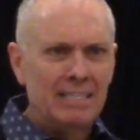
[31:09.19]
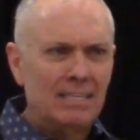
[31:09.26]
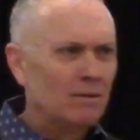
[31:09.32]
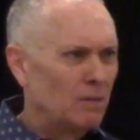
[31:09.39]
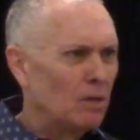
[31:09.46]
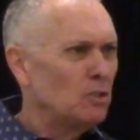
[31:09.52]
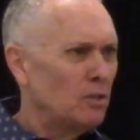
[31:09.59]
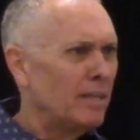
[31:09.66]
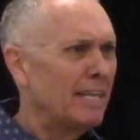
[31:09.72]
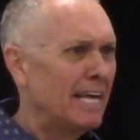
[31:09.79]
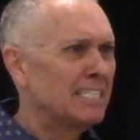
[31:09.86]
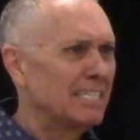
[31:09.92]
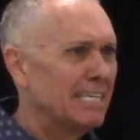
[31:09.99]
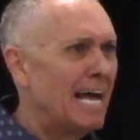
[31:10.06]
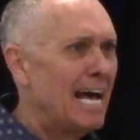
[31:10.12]
that, don't you think
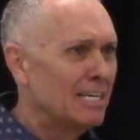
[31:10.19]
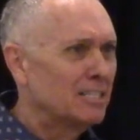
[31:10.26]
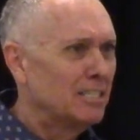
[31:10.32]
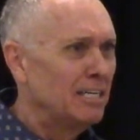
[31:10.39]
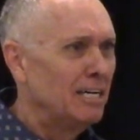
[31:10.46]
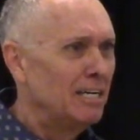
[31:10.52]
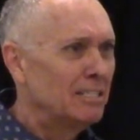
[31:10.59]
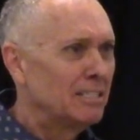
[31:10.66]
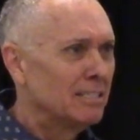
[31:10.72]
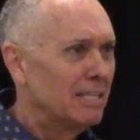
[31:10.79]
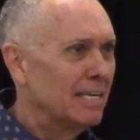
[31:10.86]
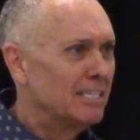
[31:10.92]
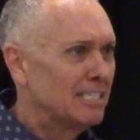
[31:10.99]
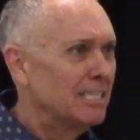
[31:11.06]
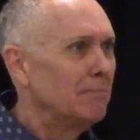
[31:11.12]
that's a nice touch
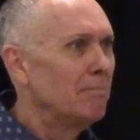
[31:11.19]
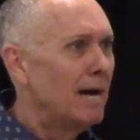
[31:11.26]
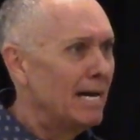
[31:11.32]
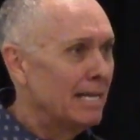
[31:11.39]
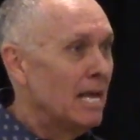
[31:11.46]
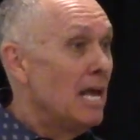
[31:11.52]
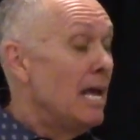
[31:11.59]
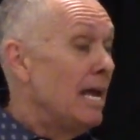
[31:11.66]
that somebody,